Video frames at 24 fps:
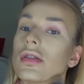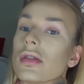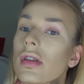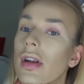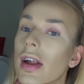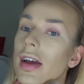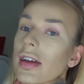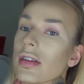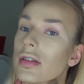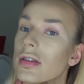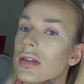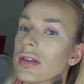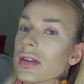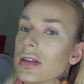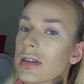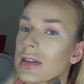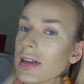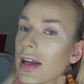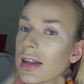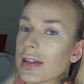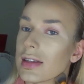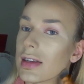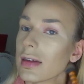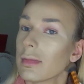like just a
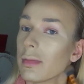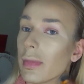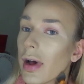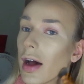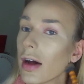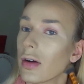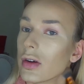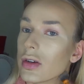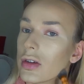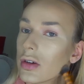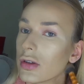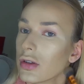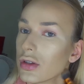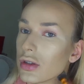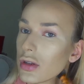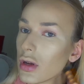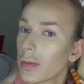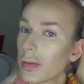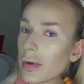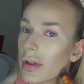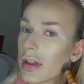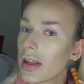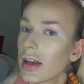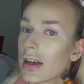setting powder on
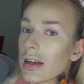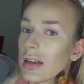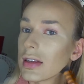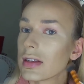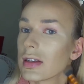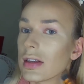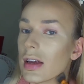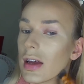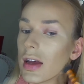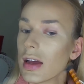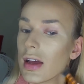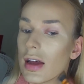top of this,